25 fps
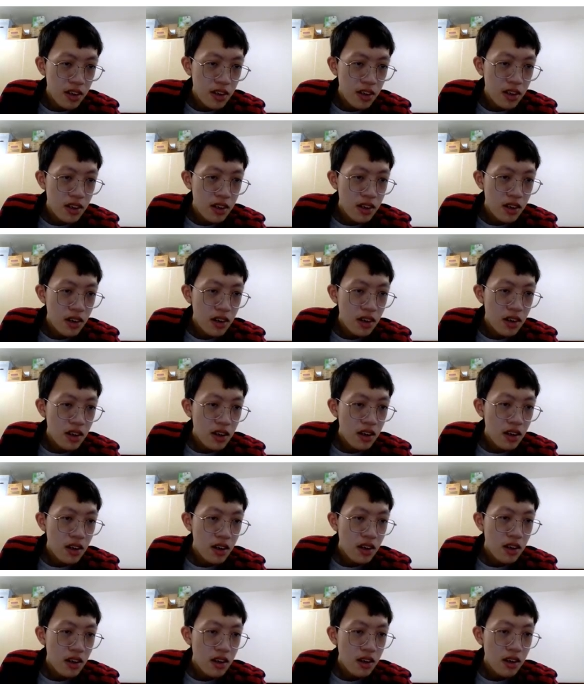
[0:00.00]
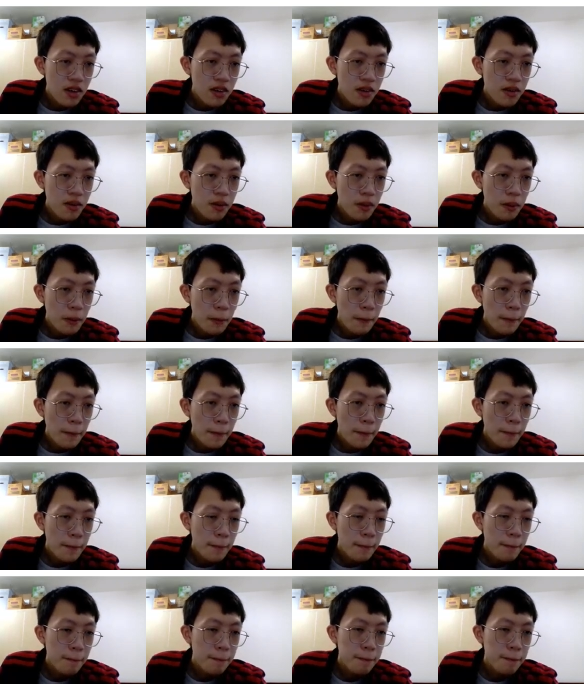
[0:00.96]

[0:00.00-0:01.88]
(silence)